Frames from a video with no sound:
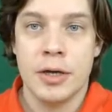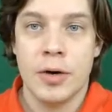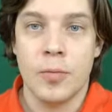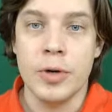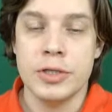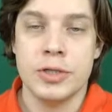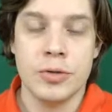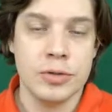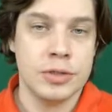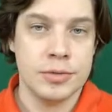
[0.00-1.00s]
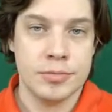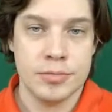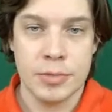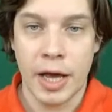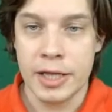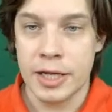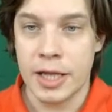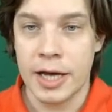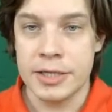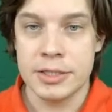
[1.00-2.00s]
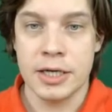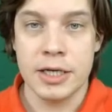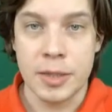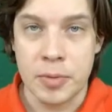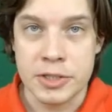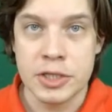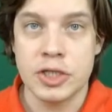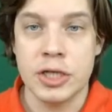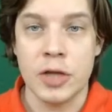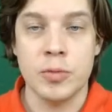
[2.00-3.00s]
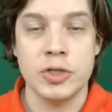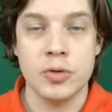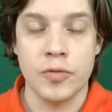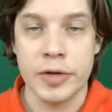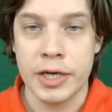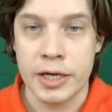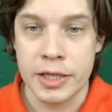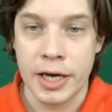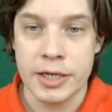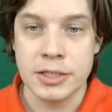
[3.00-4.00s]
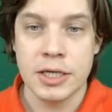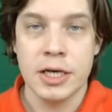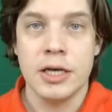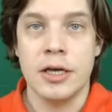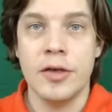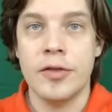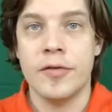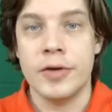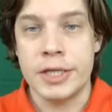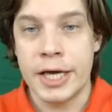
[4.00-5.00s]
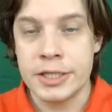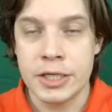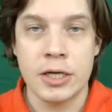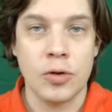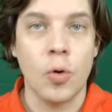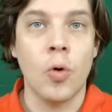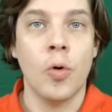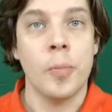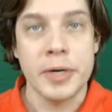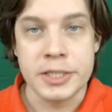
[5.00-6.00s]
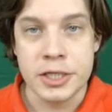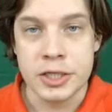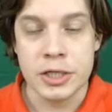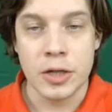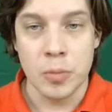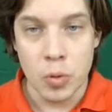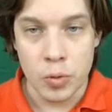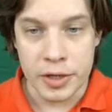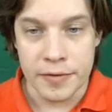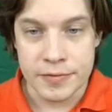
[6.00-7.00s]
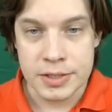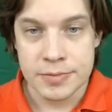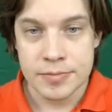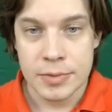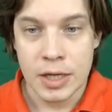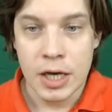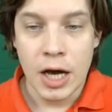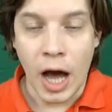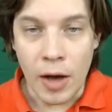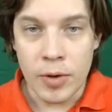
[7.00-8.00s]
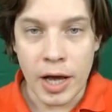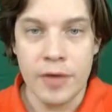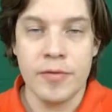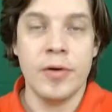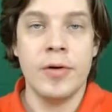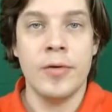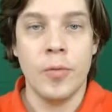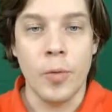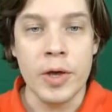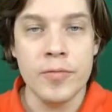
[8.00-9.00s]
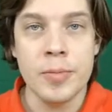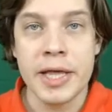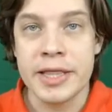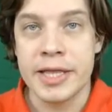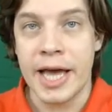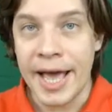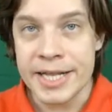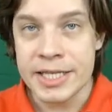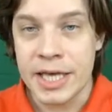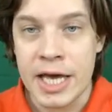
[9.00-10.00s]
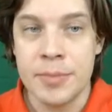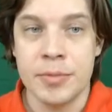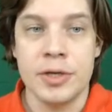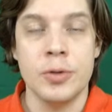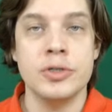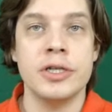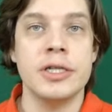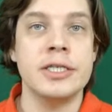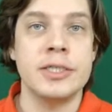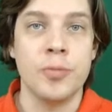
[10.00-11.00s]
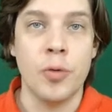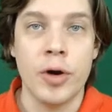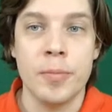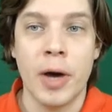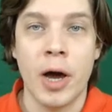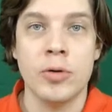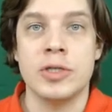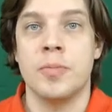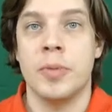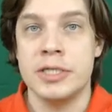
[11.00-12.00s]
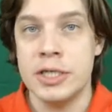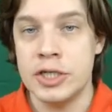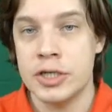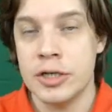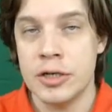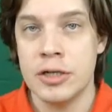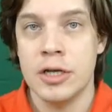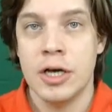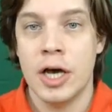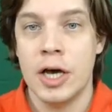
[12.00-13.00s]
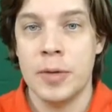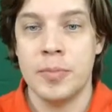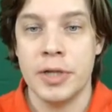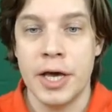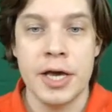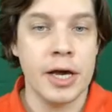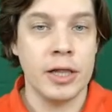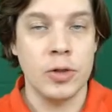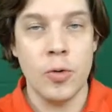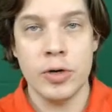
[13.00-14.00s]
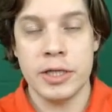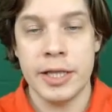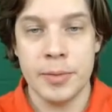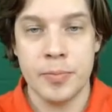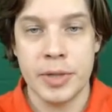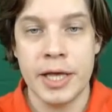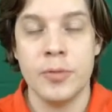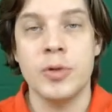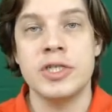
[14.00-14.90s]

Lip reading: we should analyze the position, and we should recognize either tactical or positional motives. However, when we play the end game, usually it's more about positional play, a long plan which